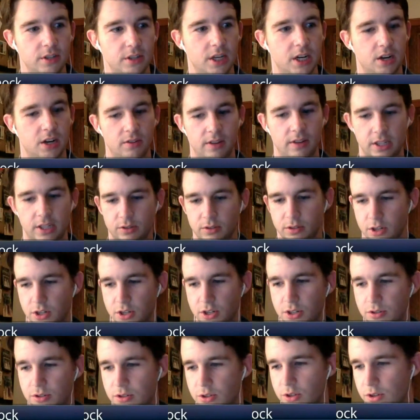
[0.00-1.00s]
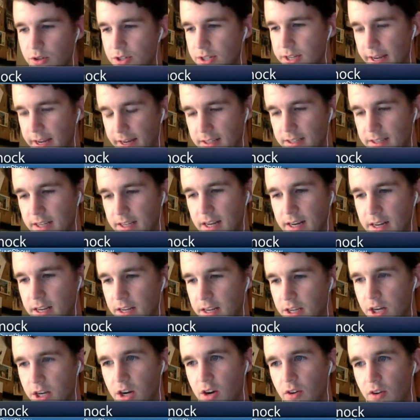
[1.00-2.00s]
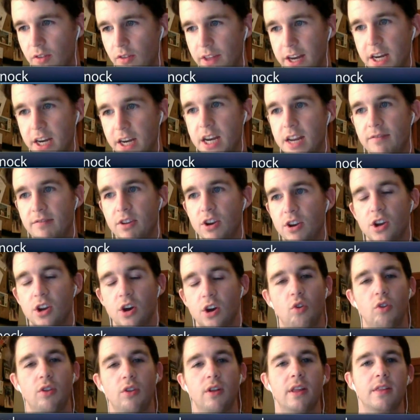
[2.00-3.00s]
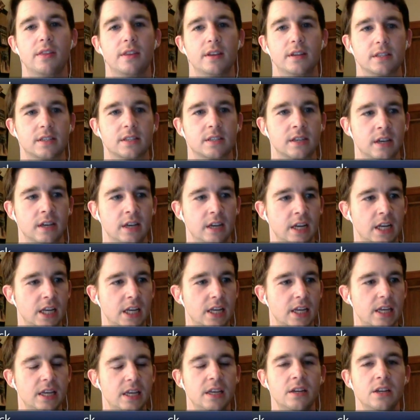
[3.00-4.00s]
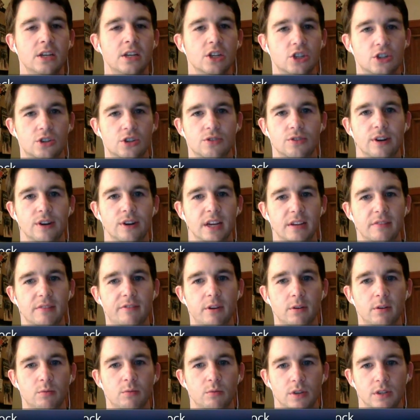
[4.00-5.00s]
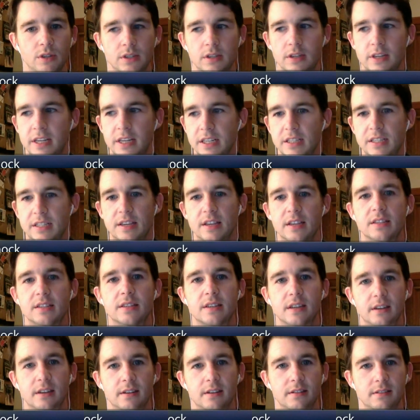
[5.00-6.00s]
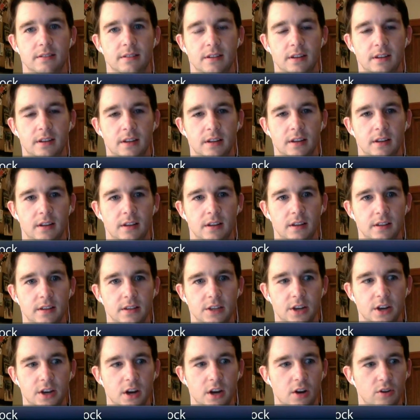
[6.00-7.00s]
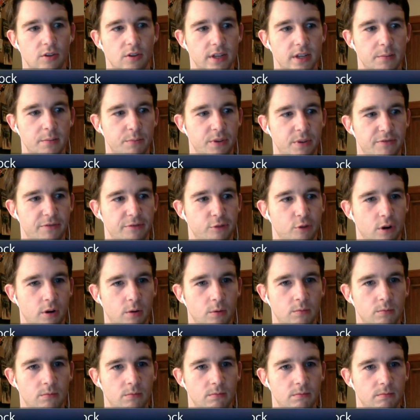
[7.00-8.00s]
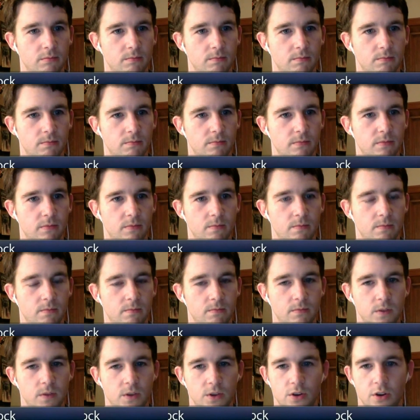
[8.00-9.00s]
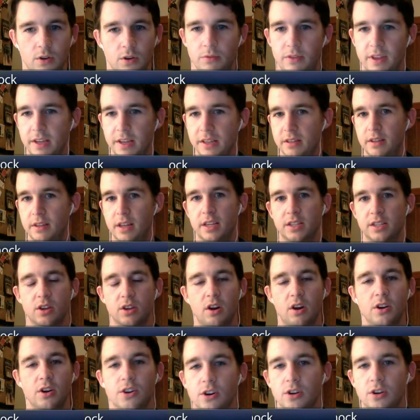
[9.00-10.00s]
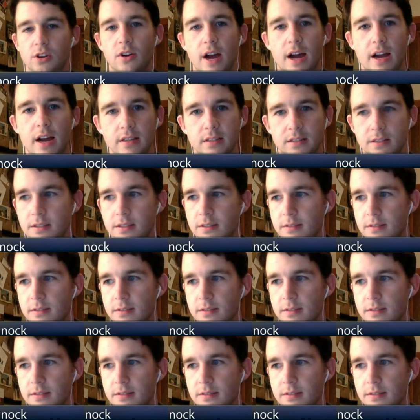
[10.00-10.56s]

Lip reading: You know, that's what your students were saying, is that, you know, they didn't even know that this industry even what existed, you know, before, you know, they saw it in your class,